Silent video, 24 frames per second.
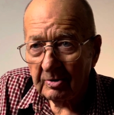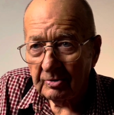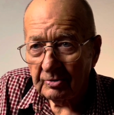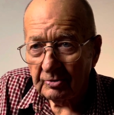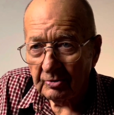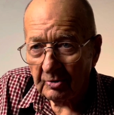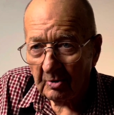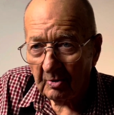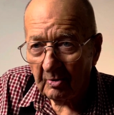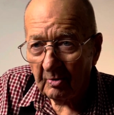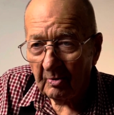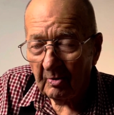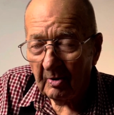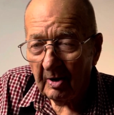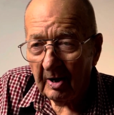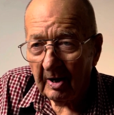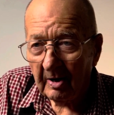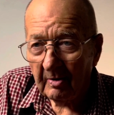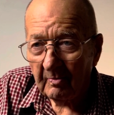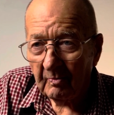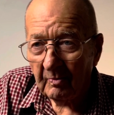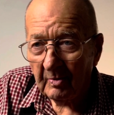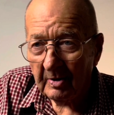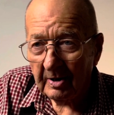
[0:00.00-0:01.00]
So I
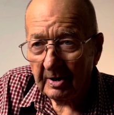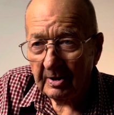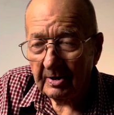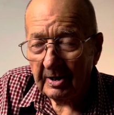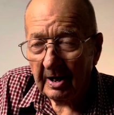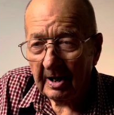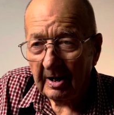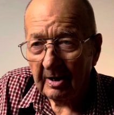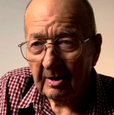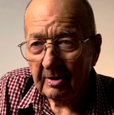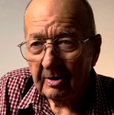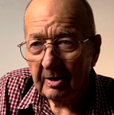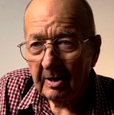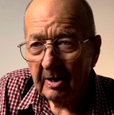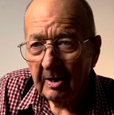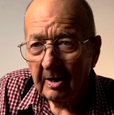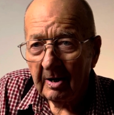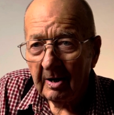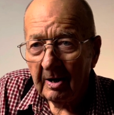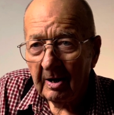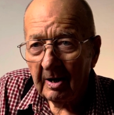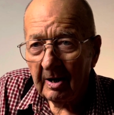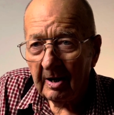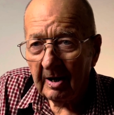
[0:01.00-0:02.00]
went out
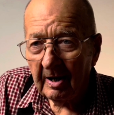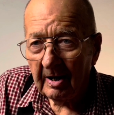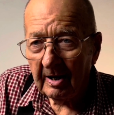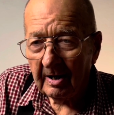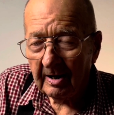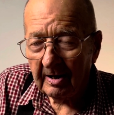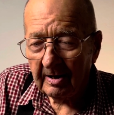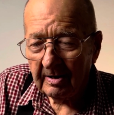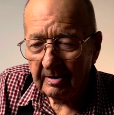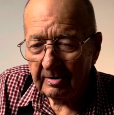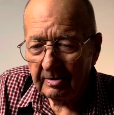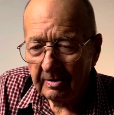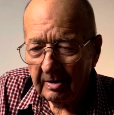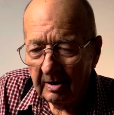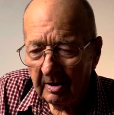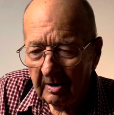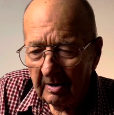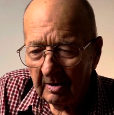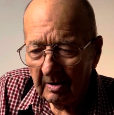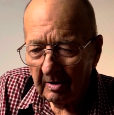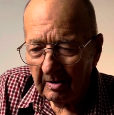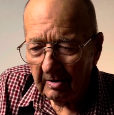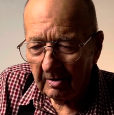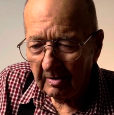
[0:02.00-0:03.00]
and
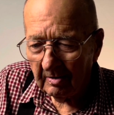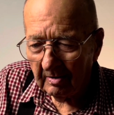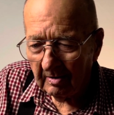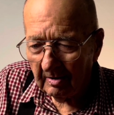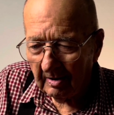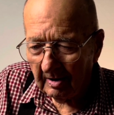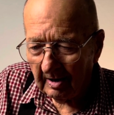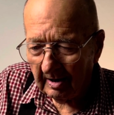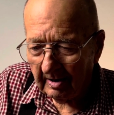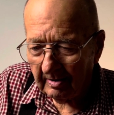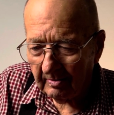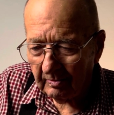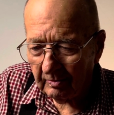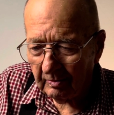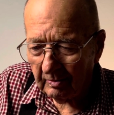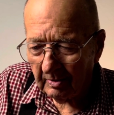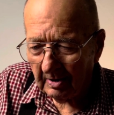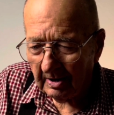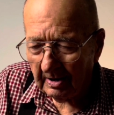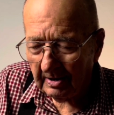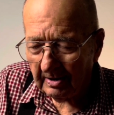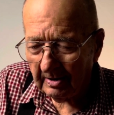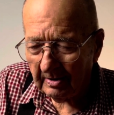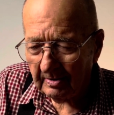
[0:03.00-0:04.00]
I
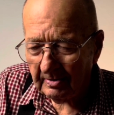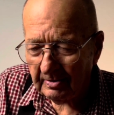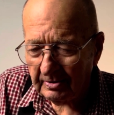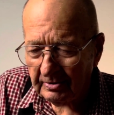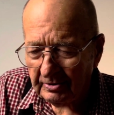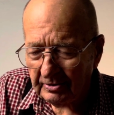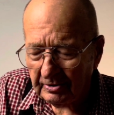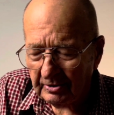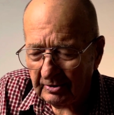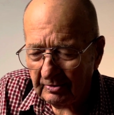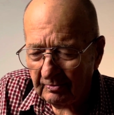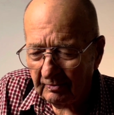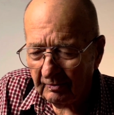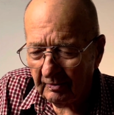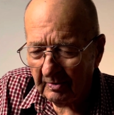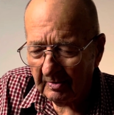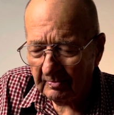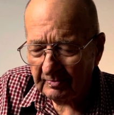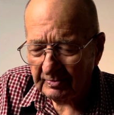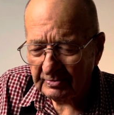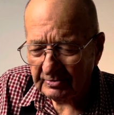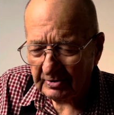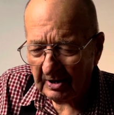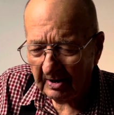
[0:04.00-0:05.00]
run it
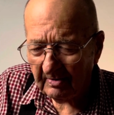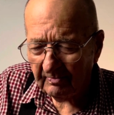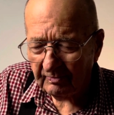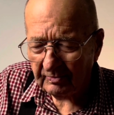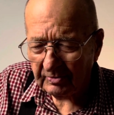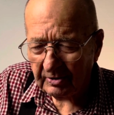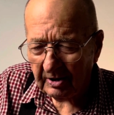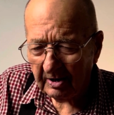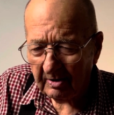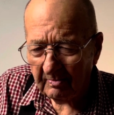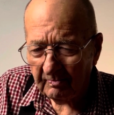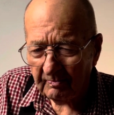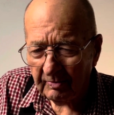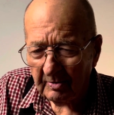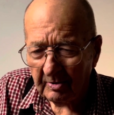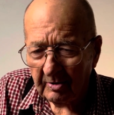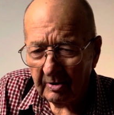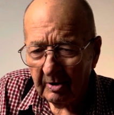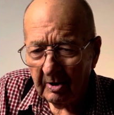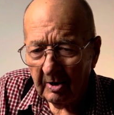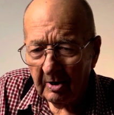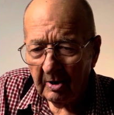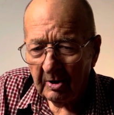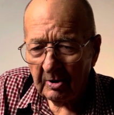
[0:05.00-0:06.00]
from
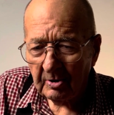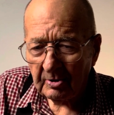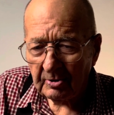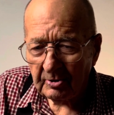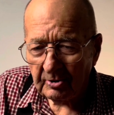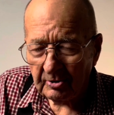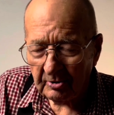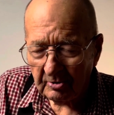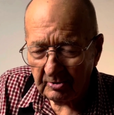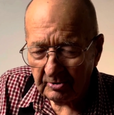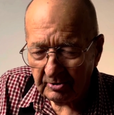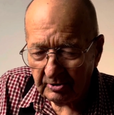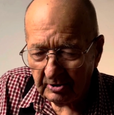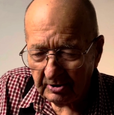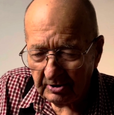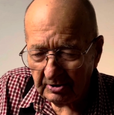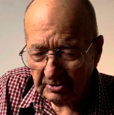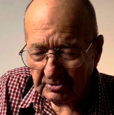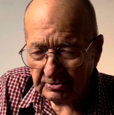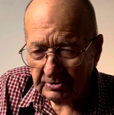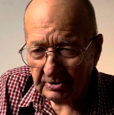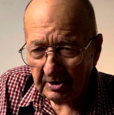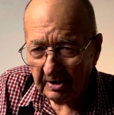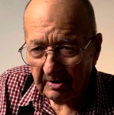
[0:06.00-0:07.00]
September to
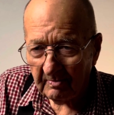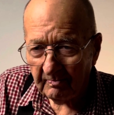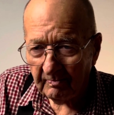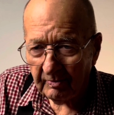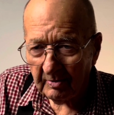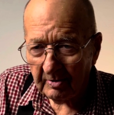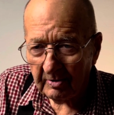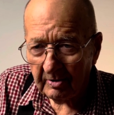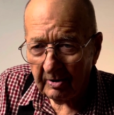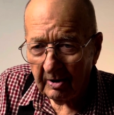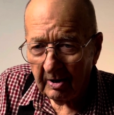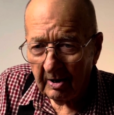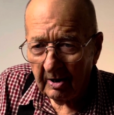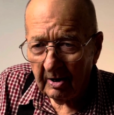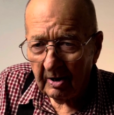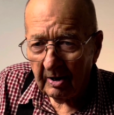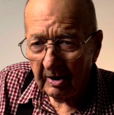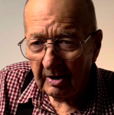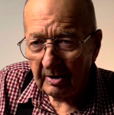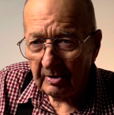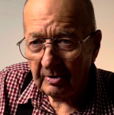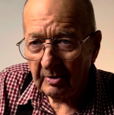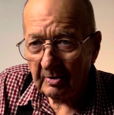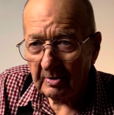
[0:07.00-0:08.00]
December.
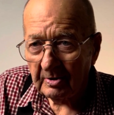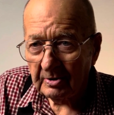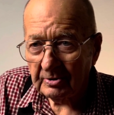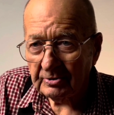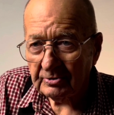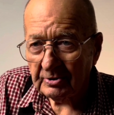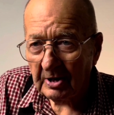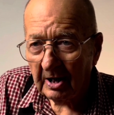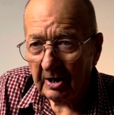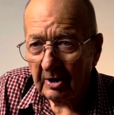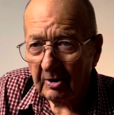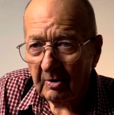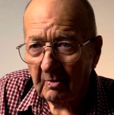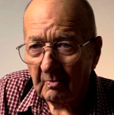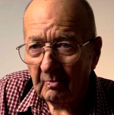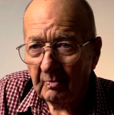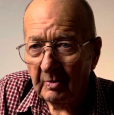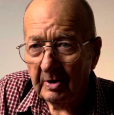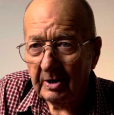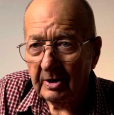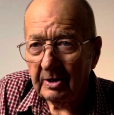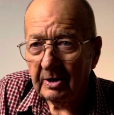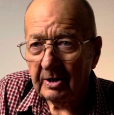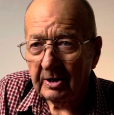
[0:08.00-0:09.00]
And the second
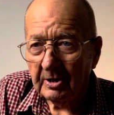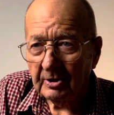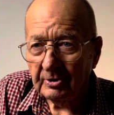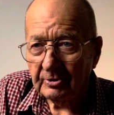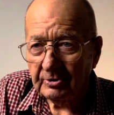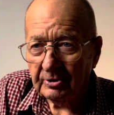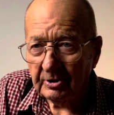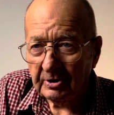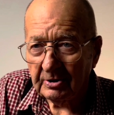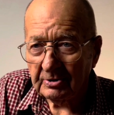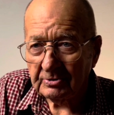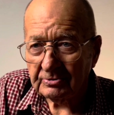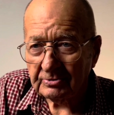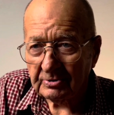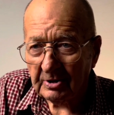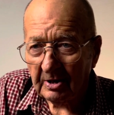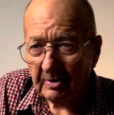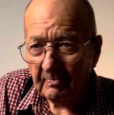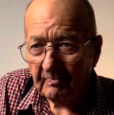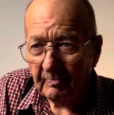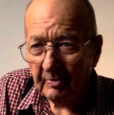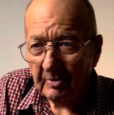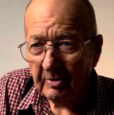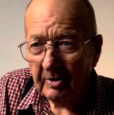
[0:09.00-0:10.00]
week in
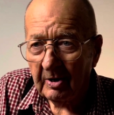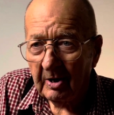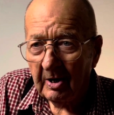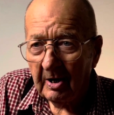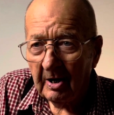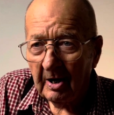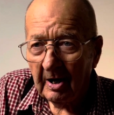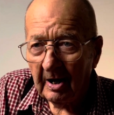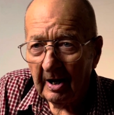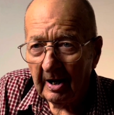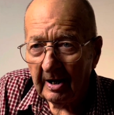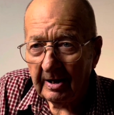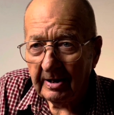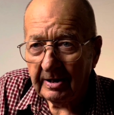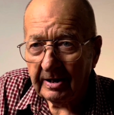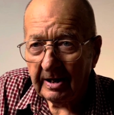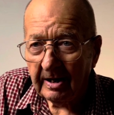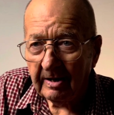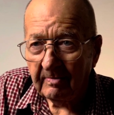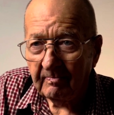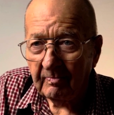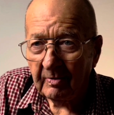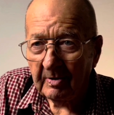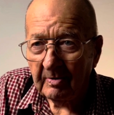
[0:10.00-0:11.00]
December, I
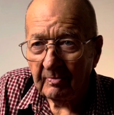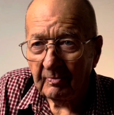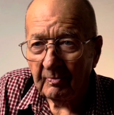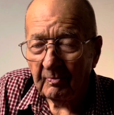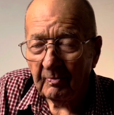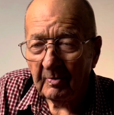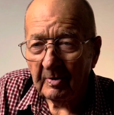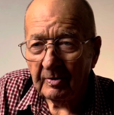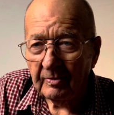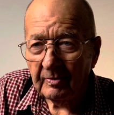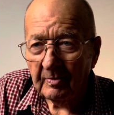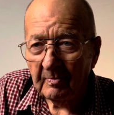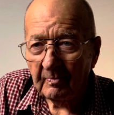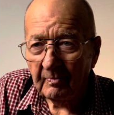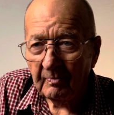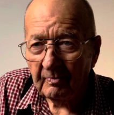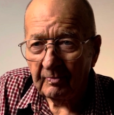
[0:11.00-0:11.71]
came in with a